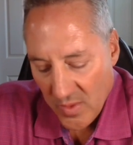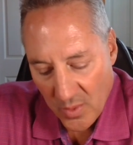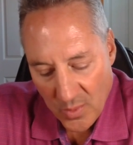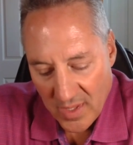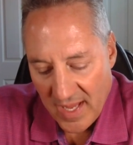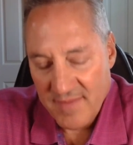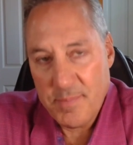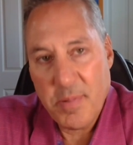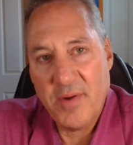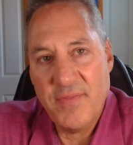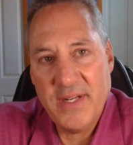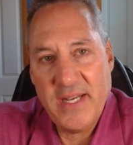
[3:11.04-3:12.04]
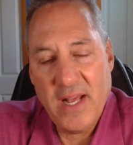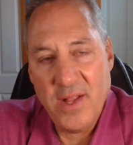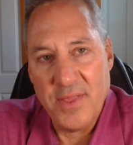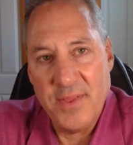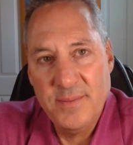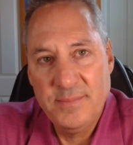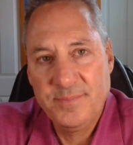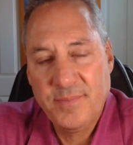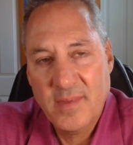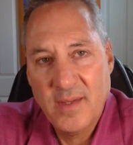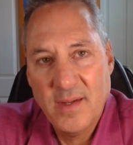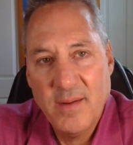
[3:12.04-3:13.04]
we'll have perfect health.
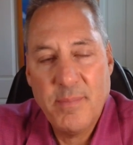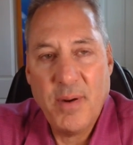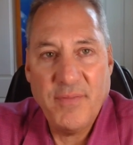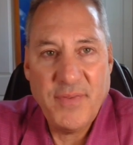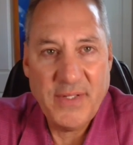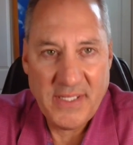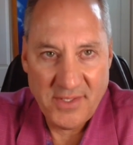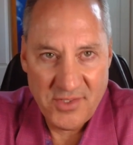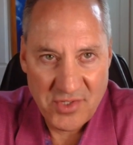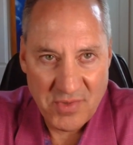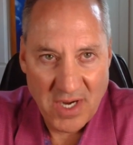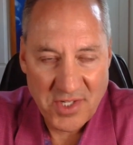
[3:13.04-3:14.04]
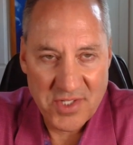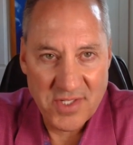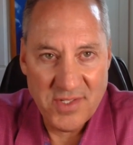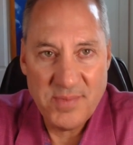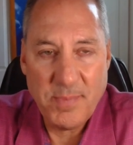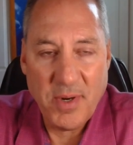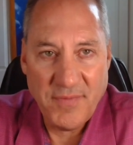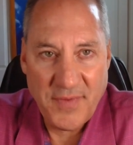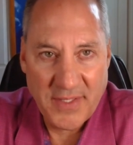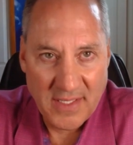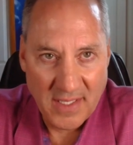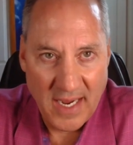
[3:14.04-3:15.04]
Perfect instructions,
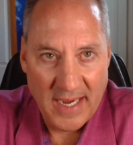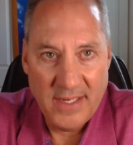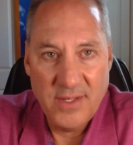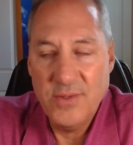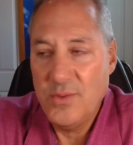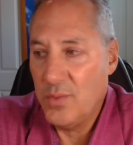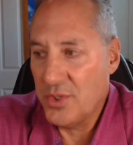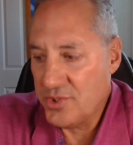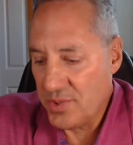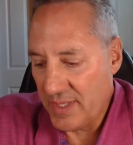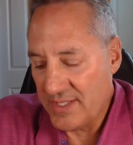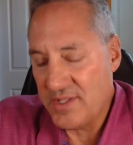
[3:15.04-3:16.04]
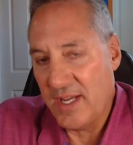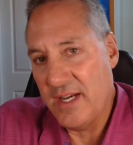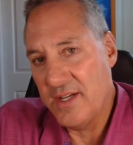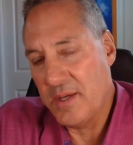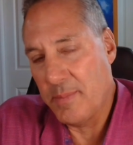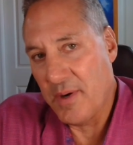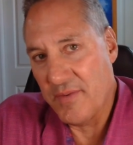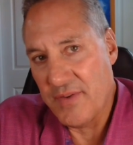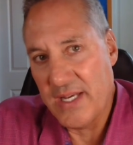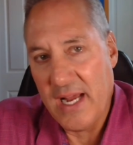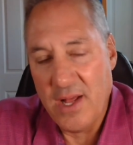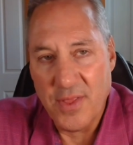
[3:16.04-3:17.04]
perfect light will translate into
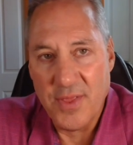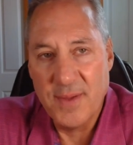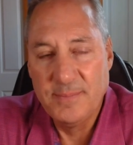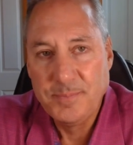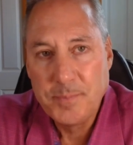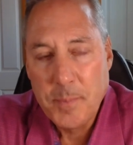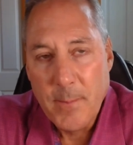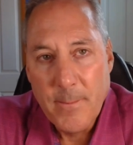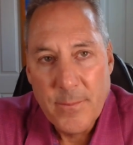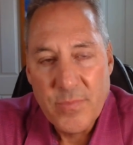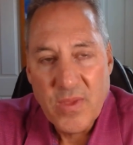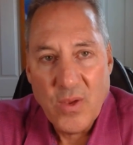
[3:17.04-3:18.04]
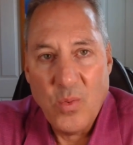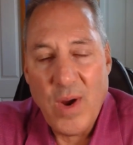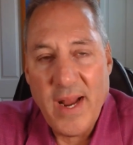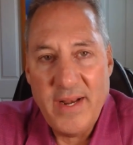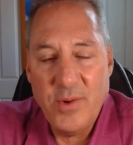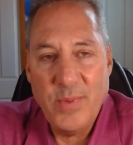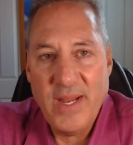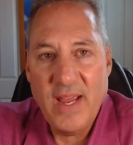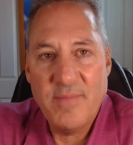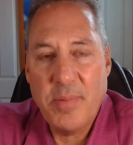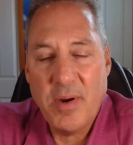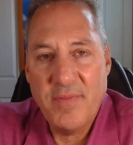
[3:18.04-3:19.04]
perfect health. Why don't we
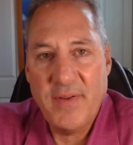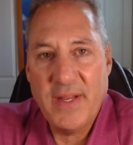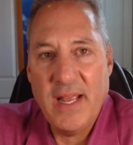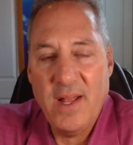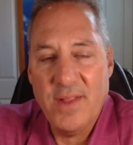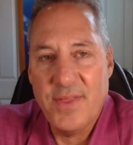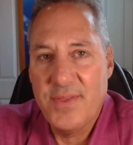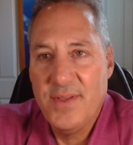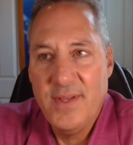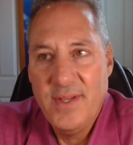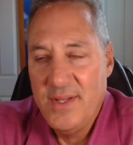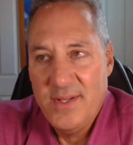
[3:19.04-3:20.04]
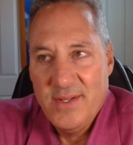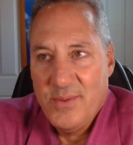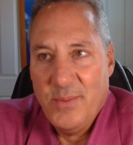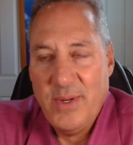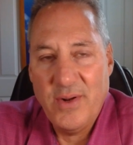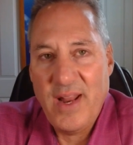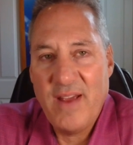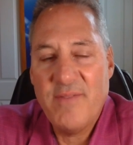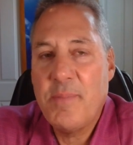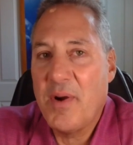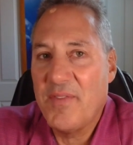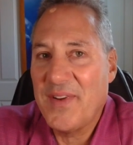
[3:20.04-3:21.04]
have perfect health? We don't
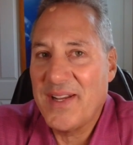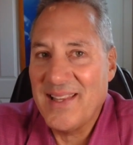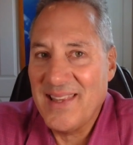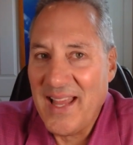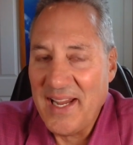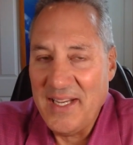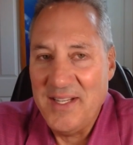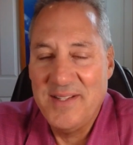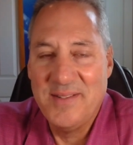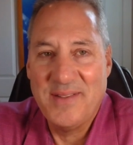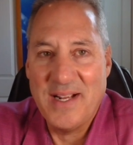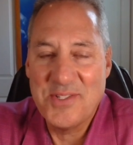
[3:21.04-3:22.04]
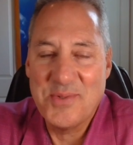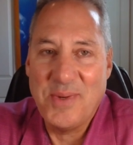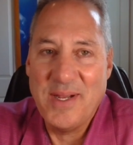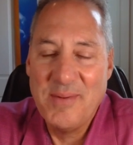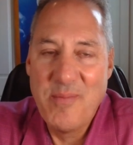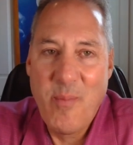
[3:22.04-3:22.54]
have perfect light. That's why.